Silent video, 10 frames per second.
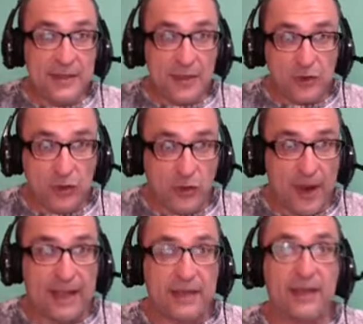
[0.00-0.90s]
the
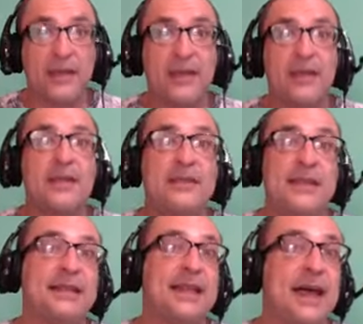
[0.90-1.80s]
trick
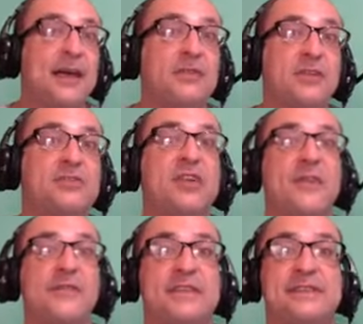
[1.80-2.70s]
that allowed the
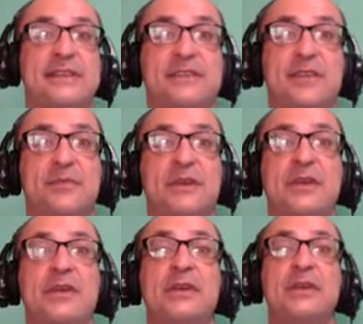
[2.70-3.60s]
Soviet system
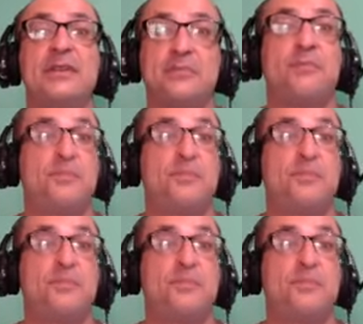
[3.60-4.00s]
to